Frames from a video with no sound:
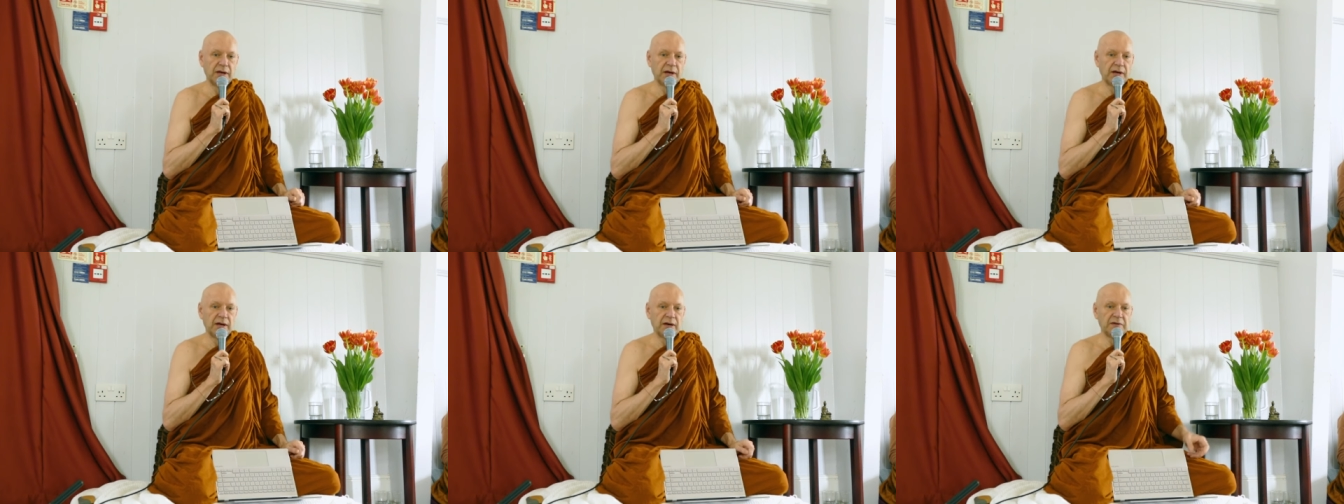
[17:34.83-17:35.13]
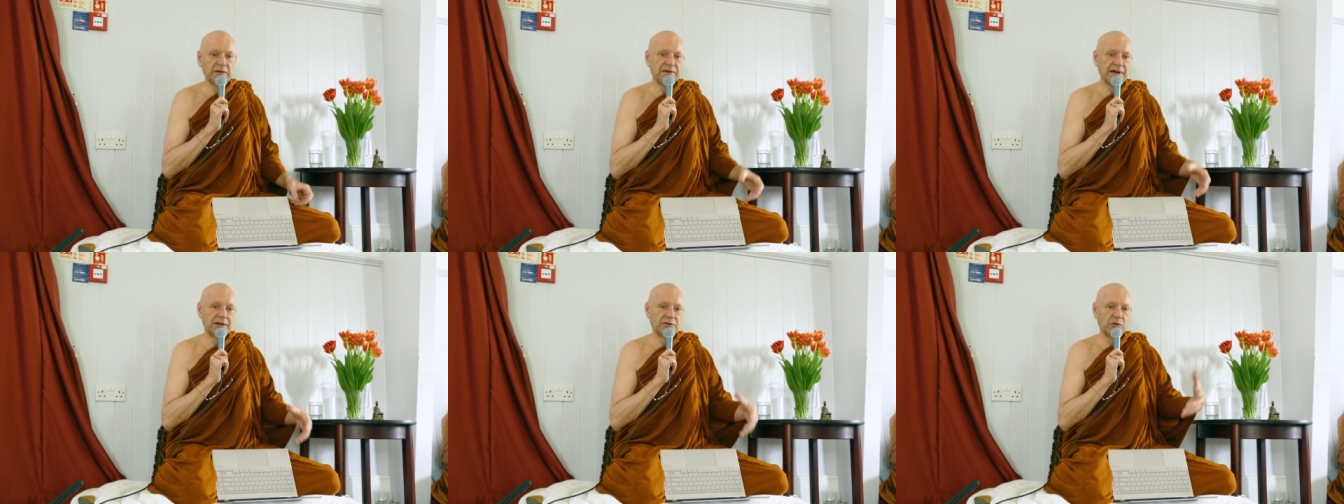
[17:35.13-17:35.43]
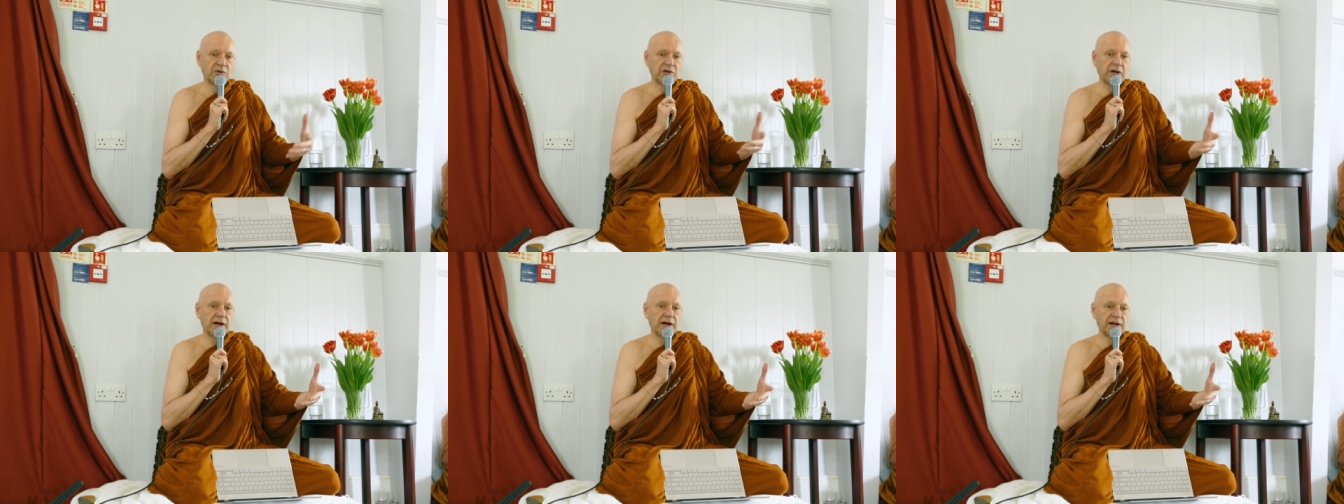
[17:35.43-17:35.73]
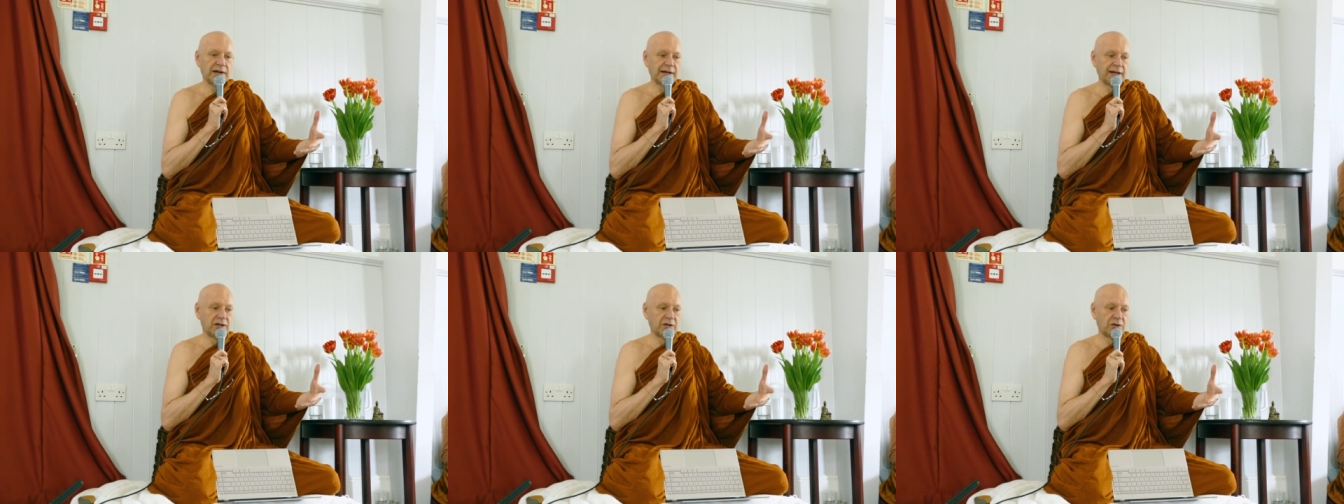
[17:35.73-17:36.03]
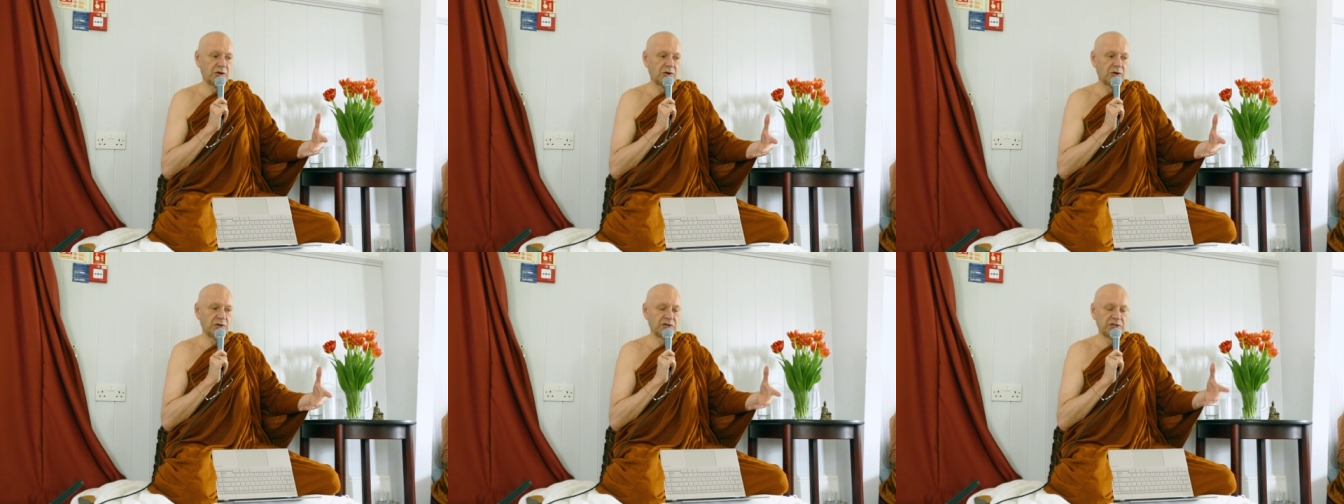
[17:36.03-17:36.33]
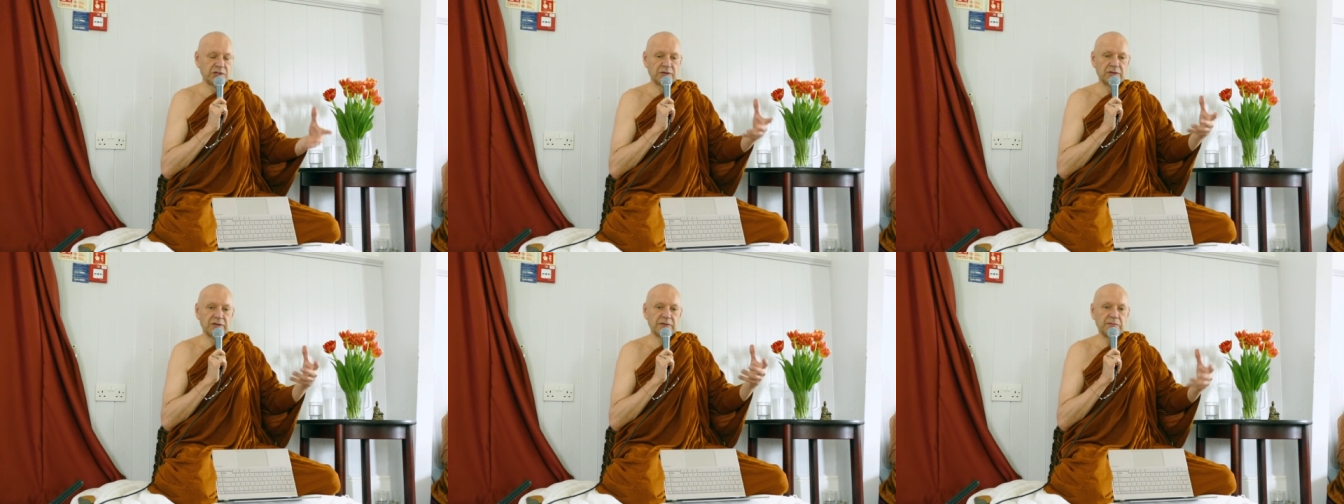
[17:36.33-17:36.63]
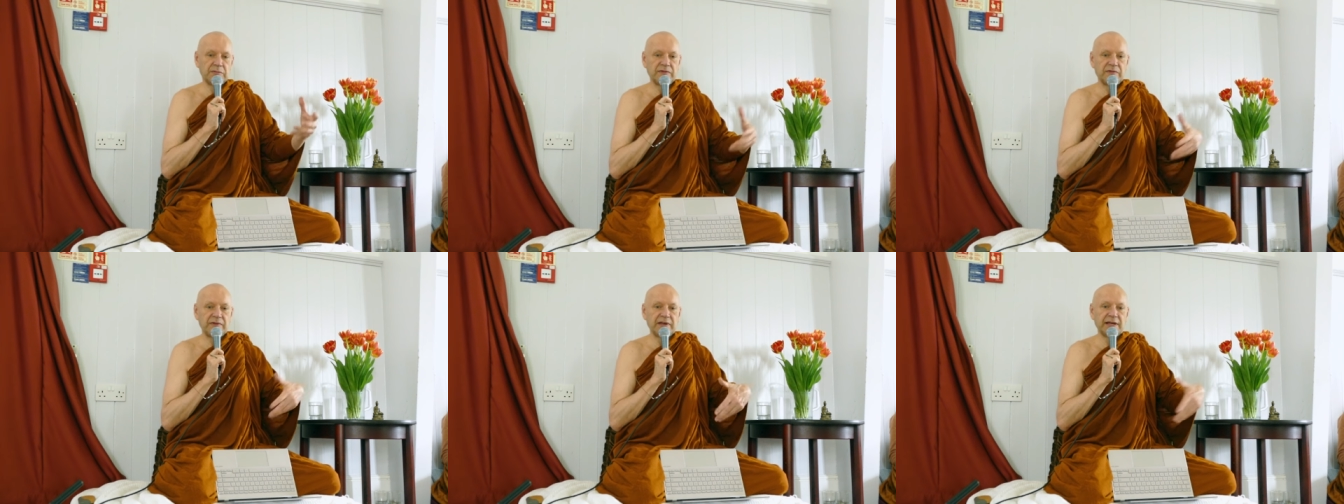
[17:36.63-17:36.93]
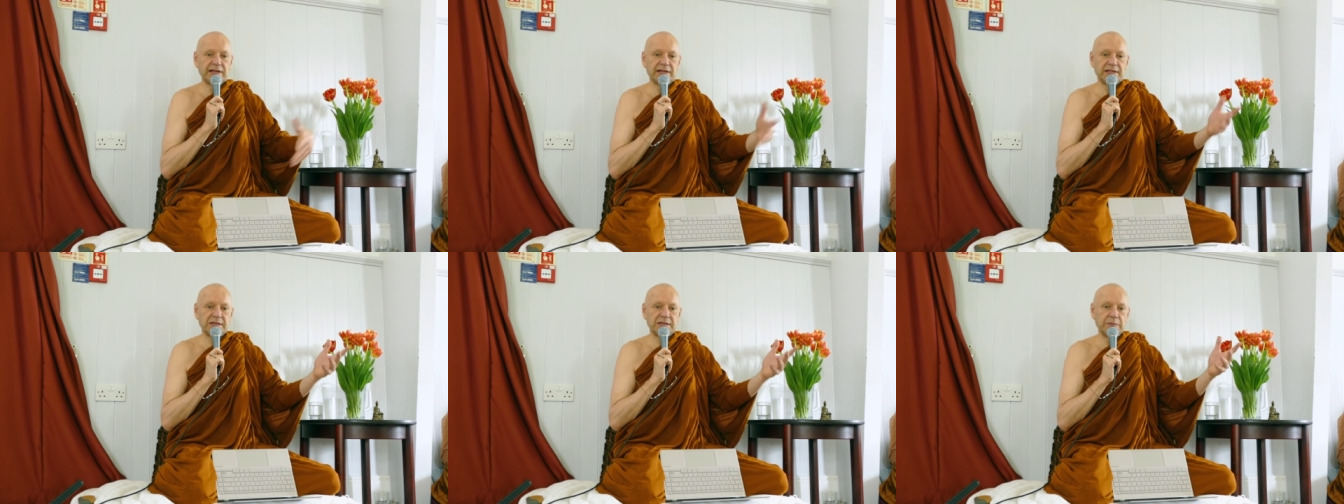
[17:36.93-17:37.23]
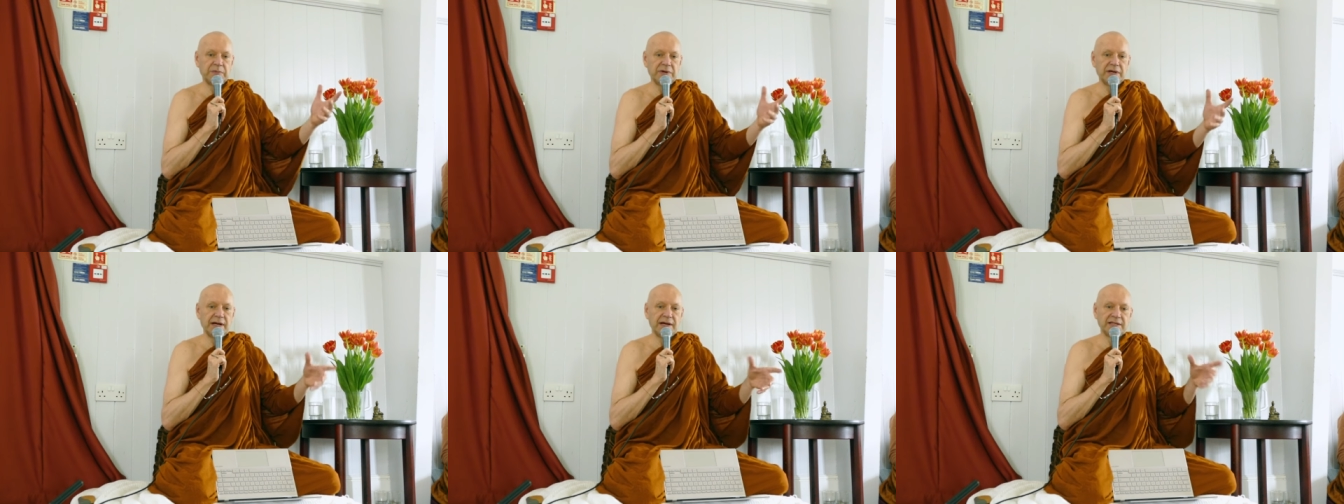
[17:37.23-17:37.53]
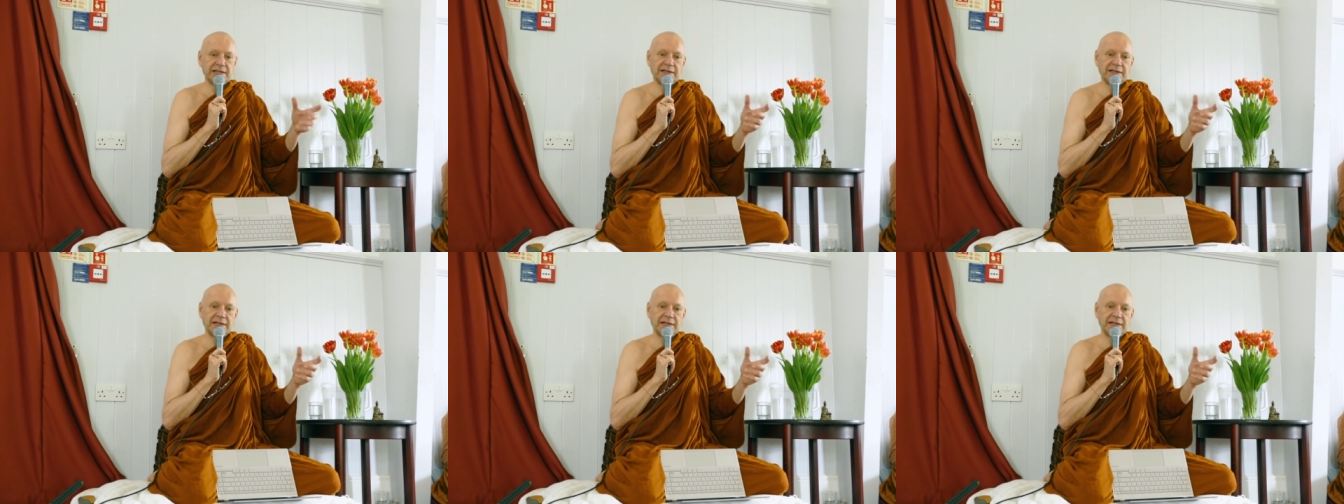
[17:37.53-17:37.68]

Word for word: in fact, you can't let go, so the thing disappears,